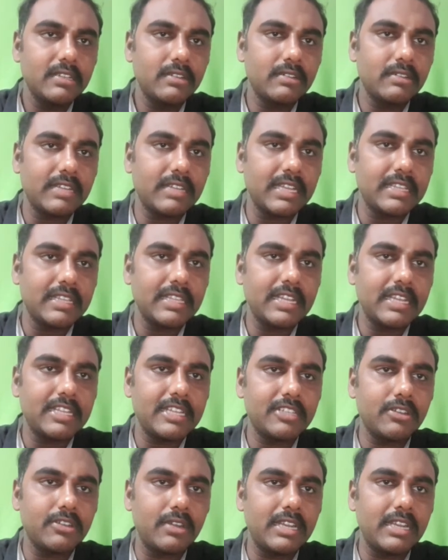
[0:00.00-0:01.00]
okay that is
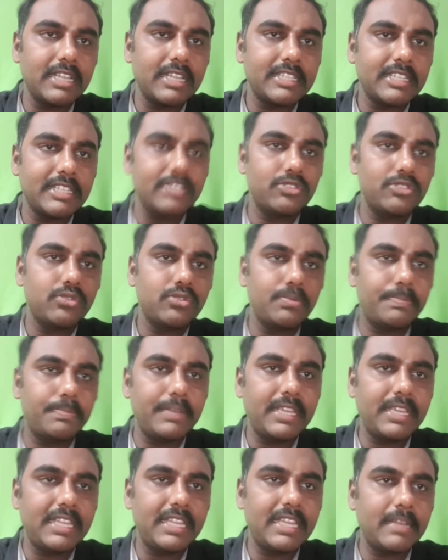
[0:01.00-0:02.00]
called as the
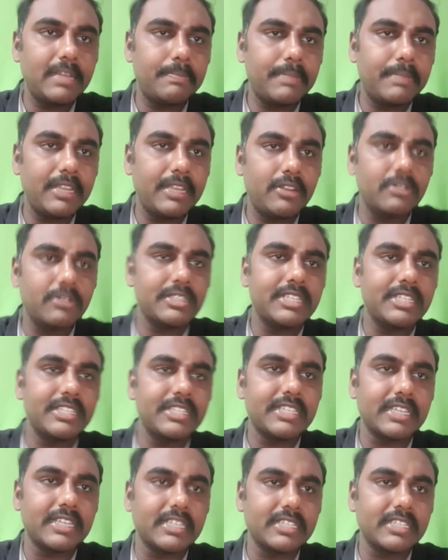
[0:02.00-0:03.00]
superior petrosal
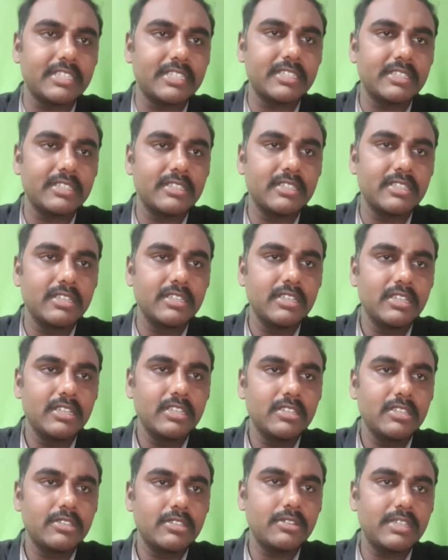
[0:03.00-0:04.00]
sinus.
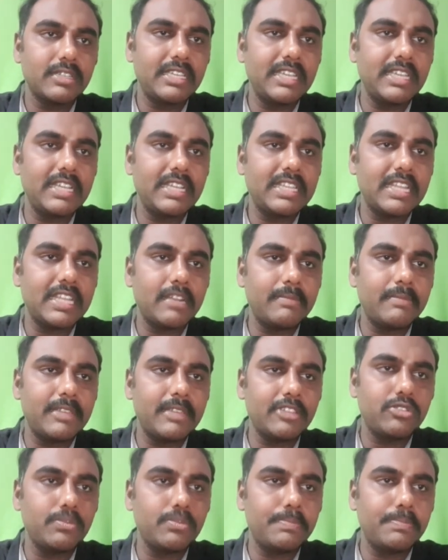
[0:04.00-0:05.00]
So, here there will be a
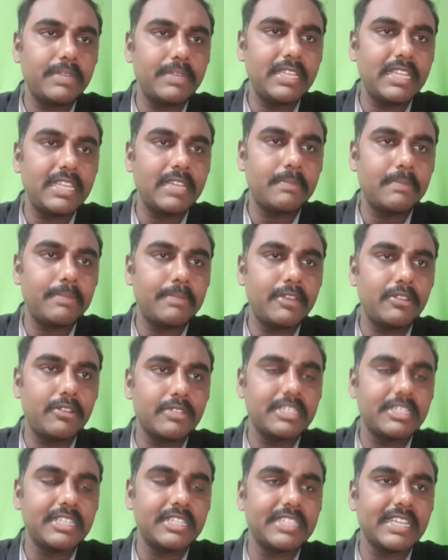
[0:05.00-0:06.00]
superior
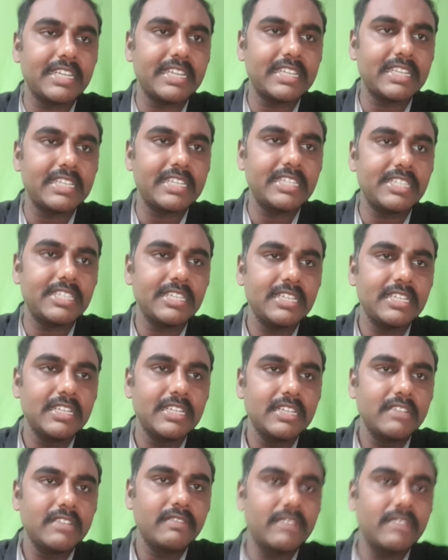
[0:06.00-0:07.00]
petrosal sinus
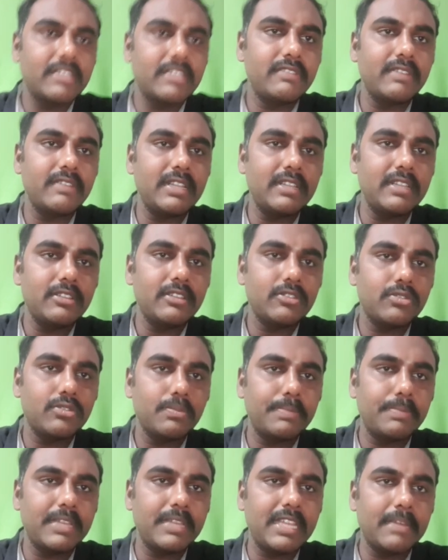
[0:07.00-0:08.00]
which will
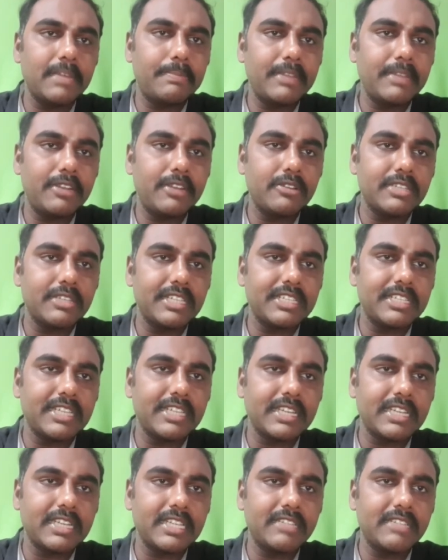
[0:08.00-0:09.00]
superior petrosal
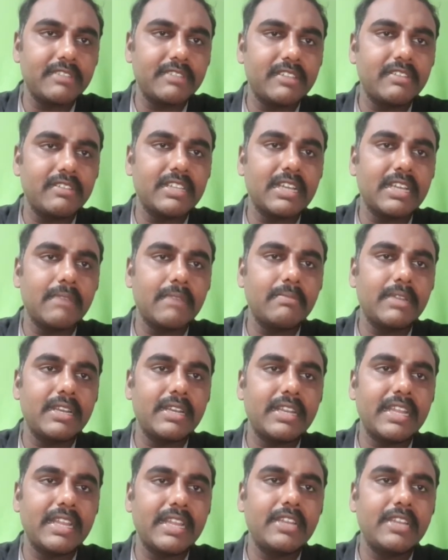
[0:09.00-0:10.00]
sinus which will come and
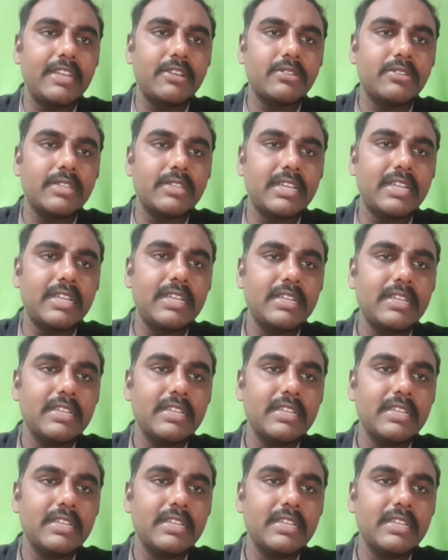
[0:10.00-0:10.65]
drain into the